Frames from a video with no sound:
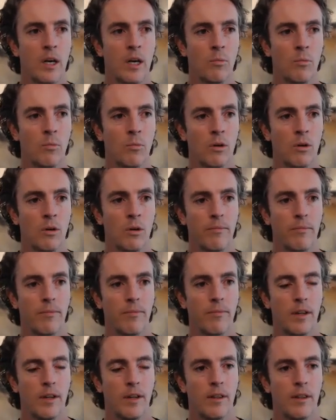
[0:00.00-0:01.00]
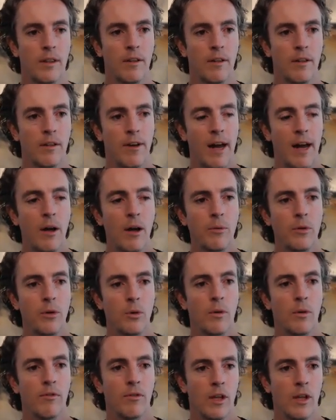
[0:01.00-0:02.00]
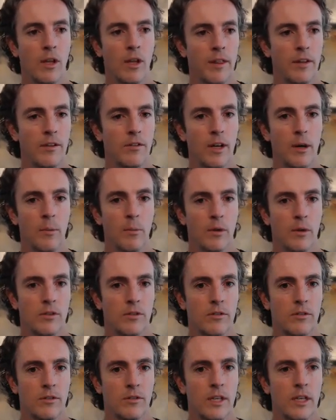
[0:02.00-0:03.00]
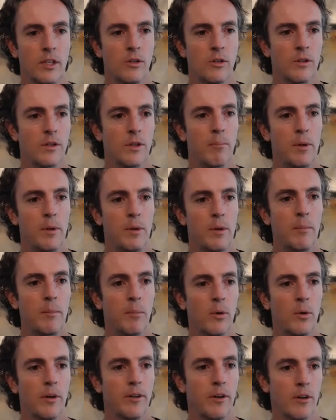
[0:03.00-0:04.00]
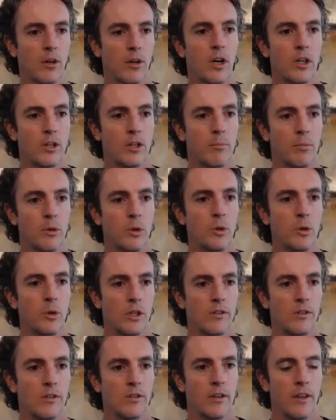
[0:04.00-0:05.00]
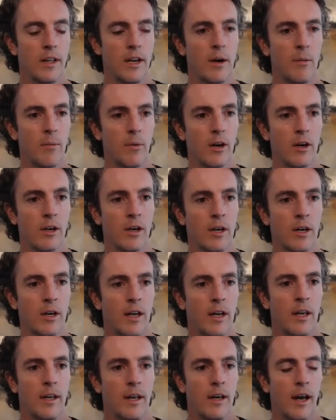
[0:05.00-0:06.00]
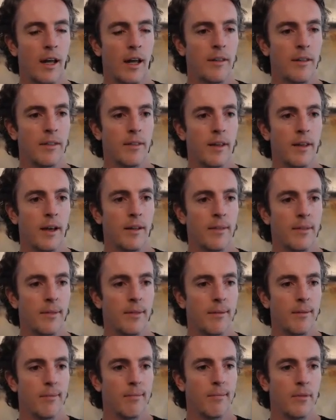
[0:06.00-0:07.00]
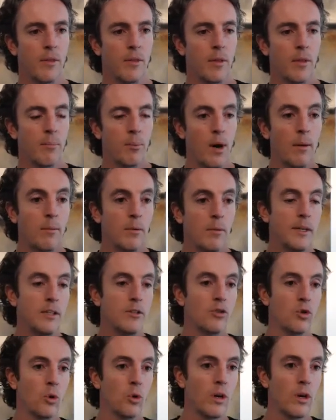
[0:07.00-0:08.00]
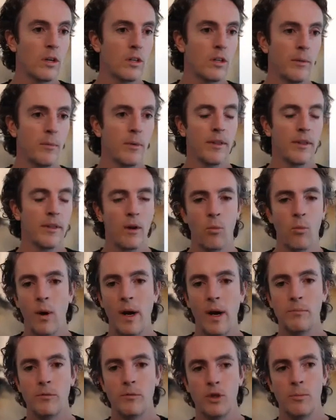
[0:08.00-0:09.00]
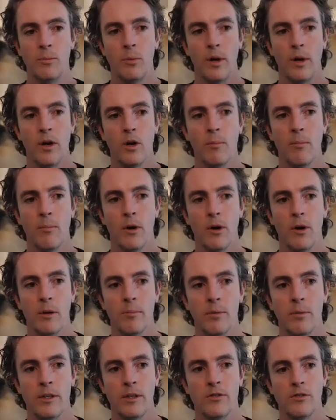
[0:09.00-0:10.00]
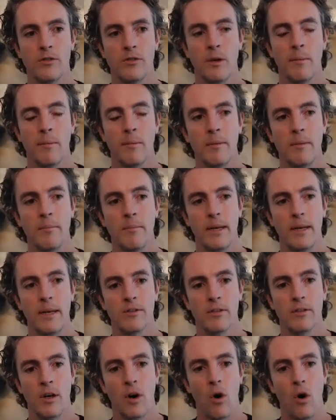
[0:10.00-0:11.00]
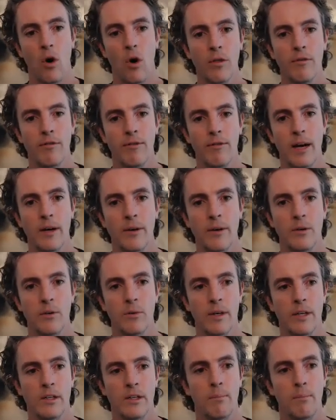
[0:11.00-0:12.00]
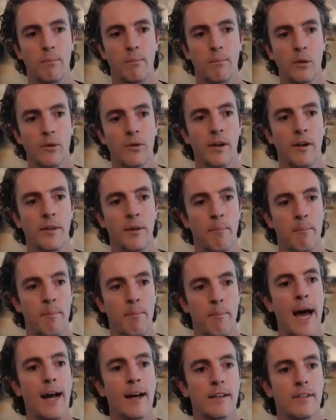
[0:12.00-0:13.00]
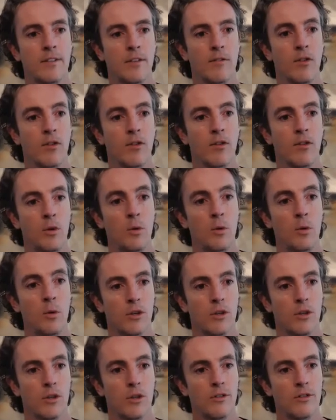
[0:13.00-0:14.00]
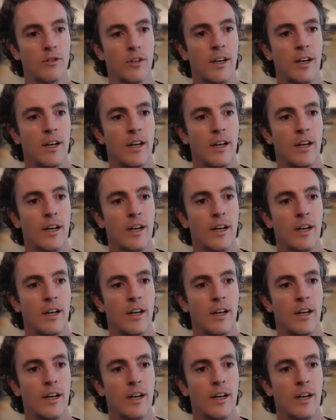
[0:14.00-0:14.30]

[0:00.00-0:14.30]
Well, the value of a lot of these networks is essentially the people and their contributions to the network. And the problem historically with like Web 2.0 marketplaces had been basically all the value gets built on the backs of the users,